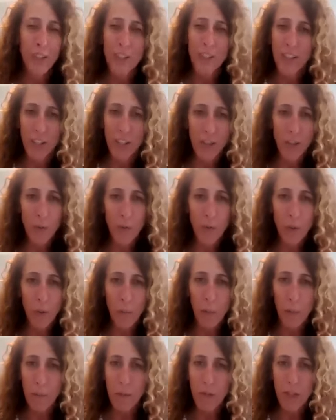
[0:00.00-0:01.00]
continue
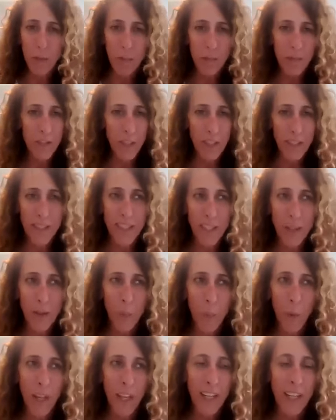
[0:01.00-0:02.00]
your membership just
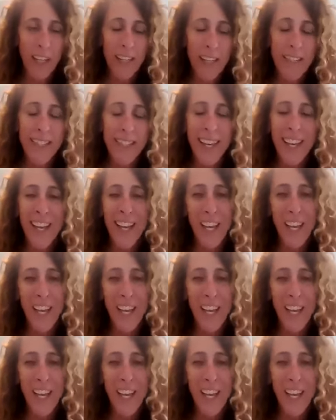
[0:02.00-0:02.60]
the way it is.